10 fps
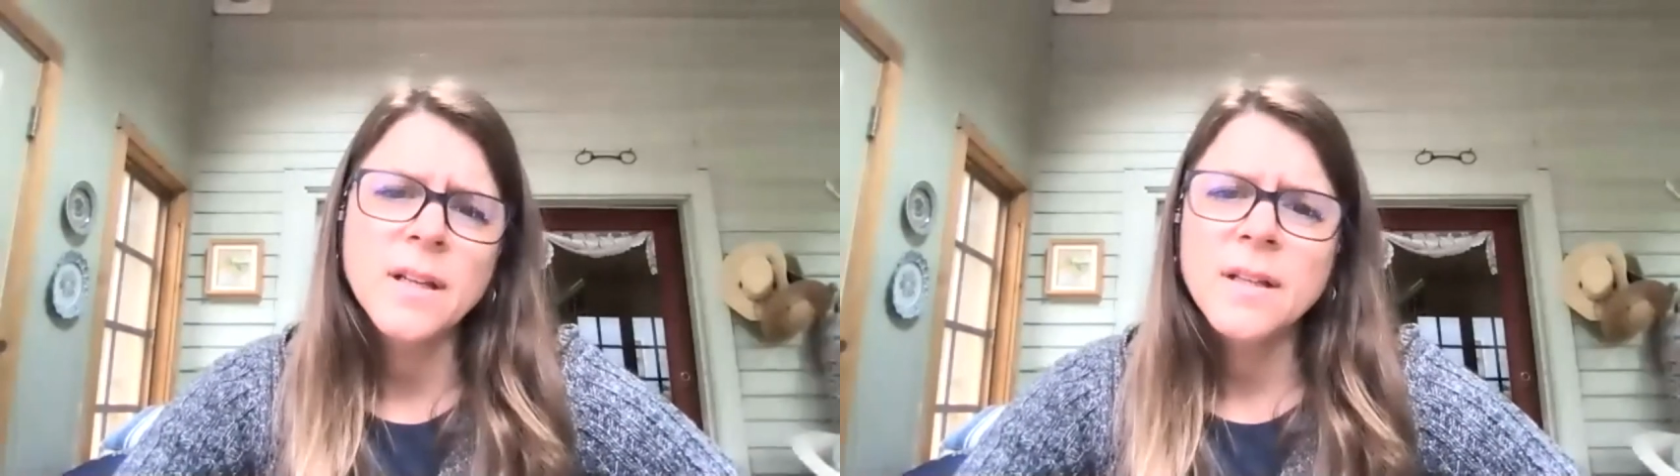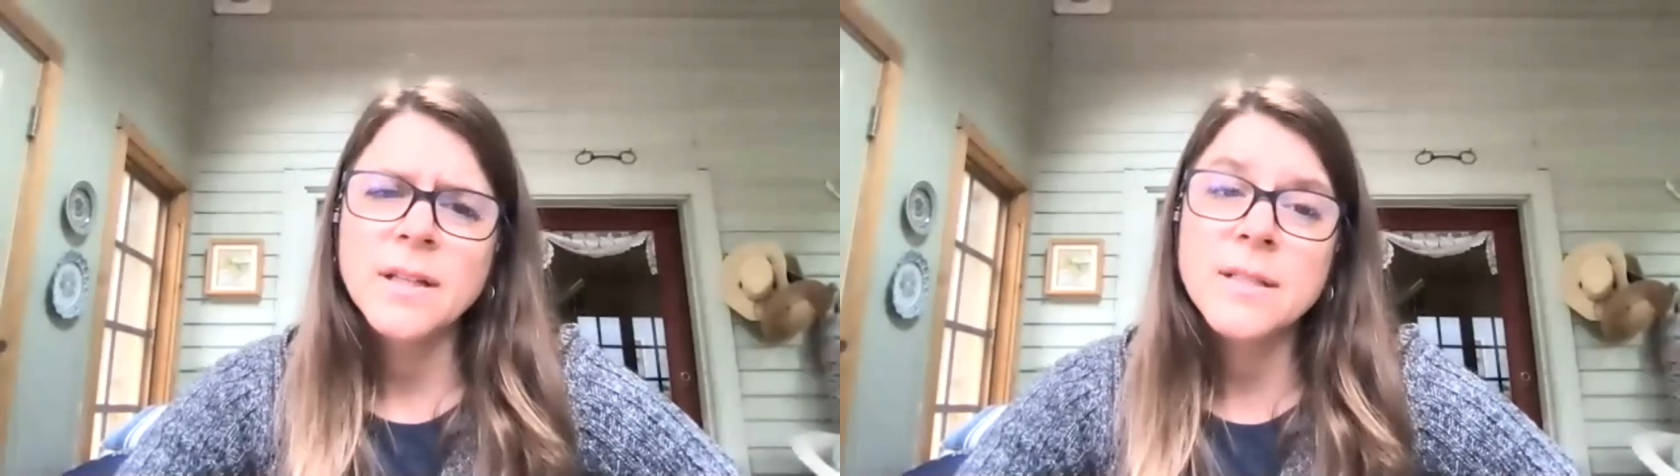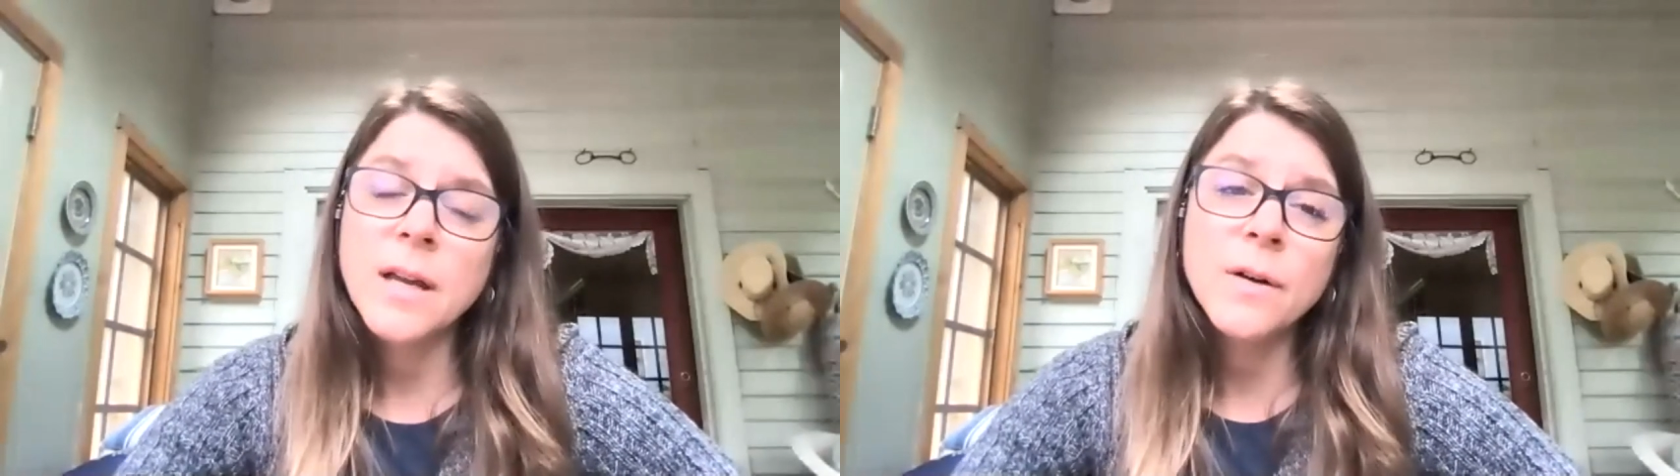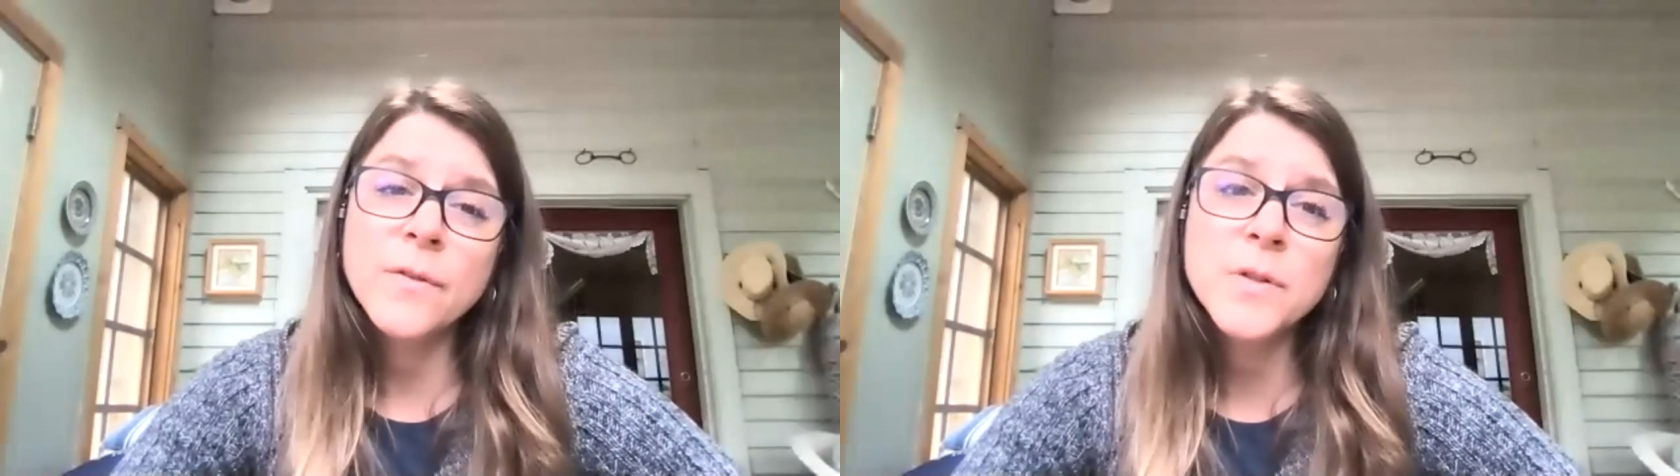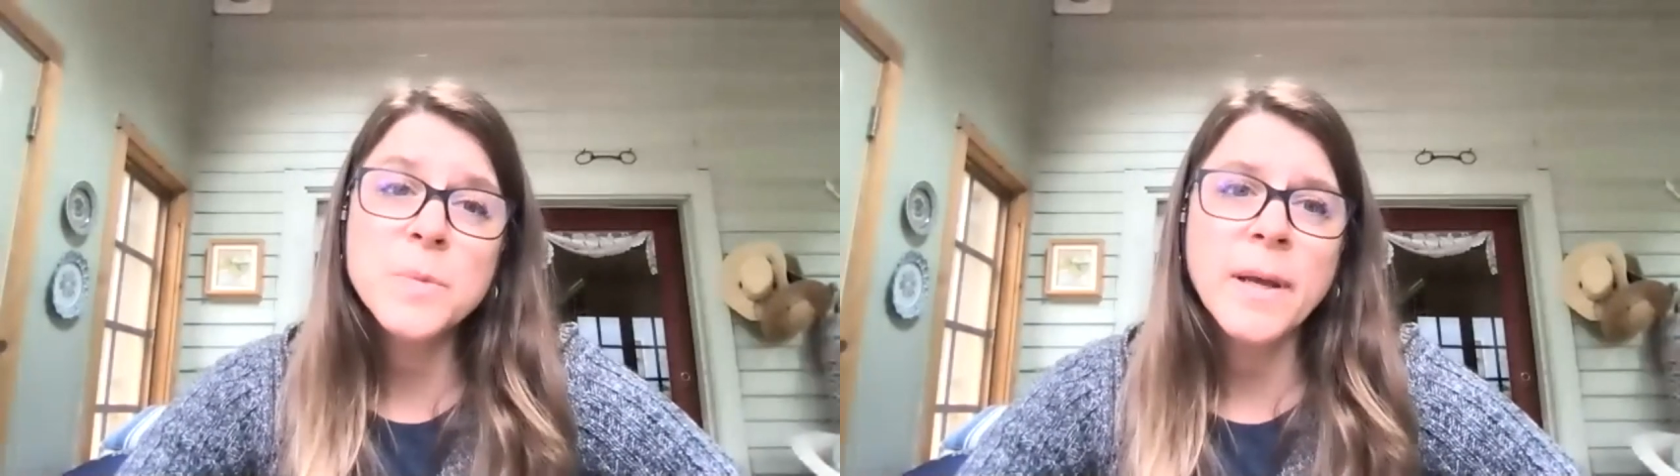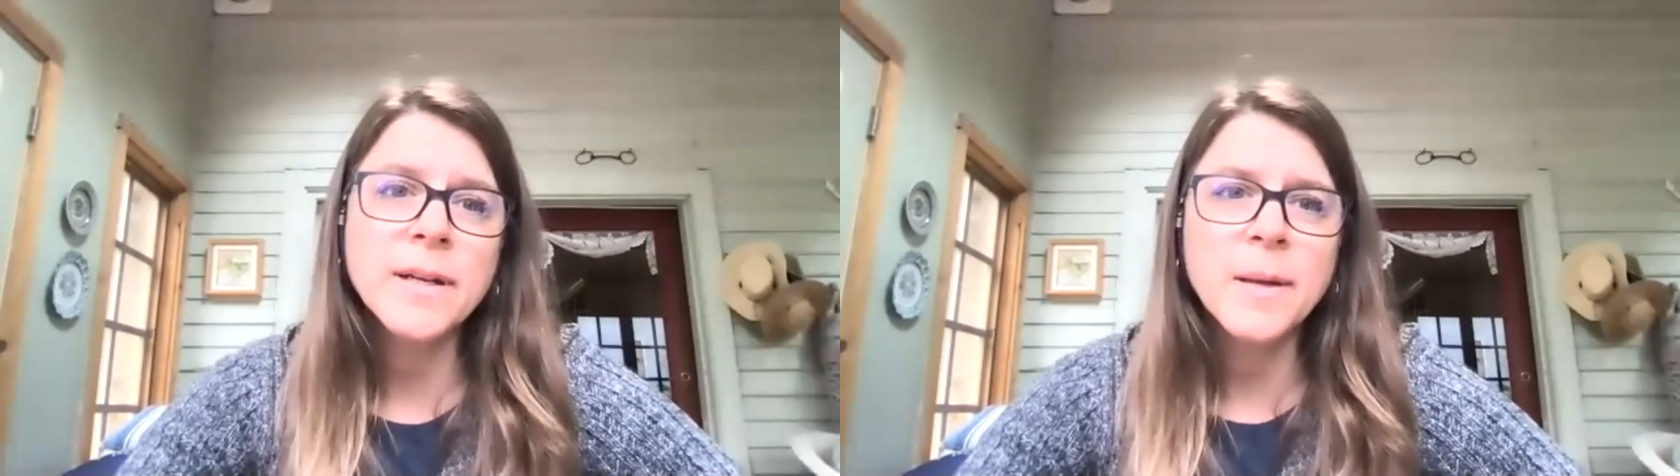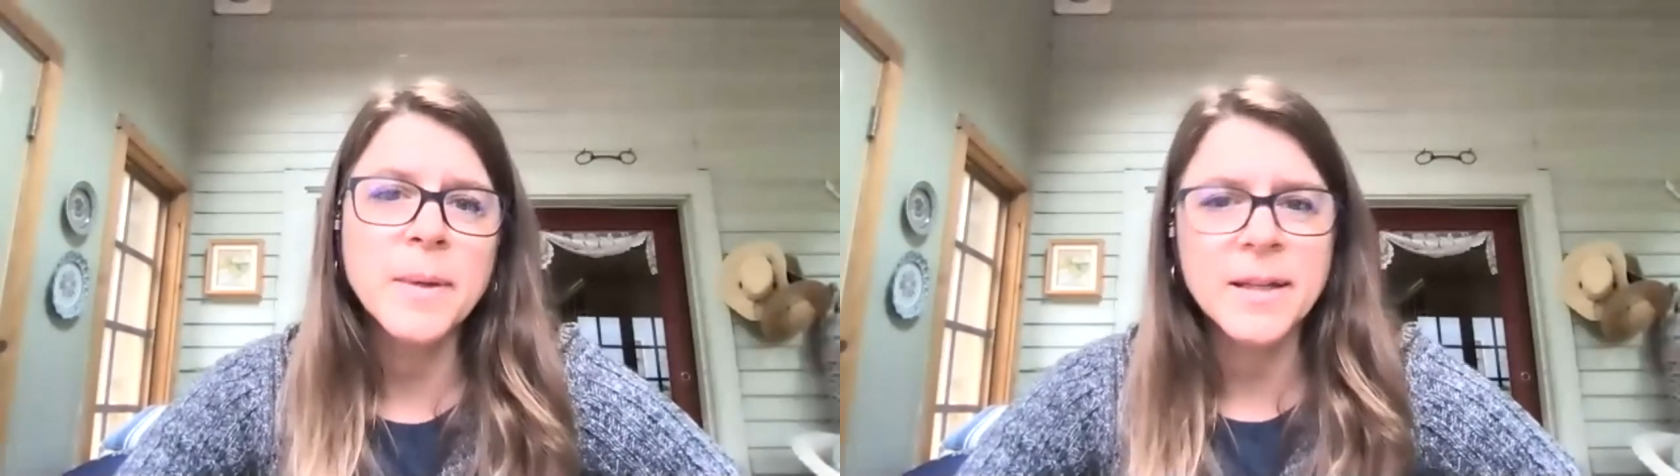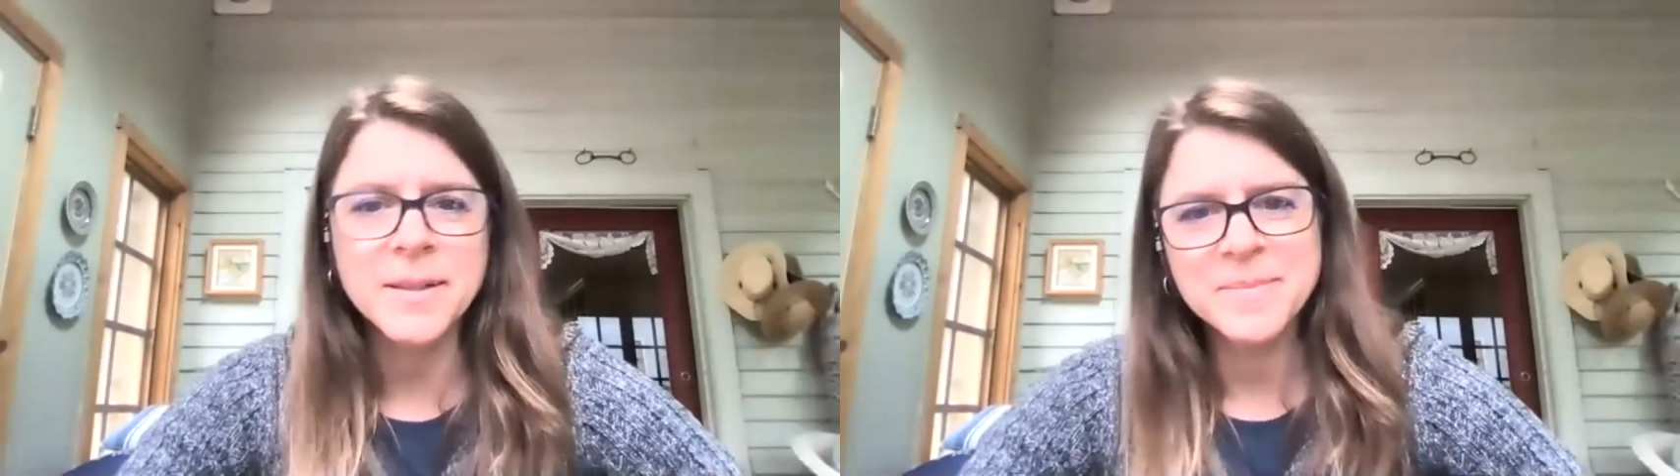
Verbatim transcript: it's not our first pandemic.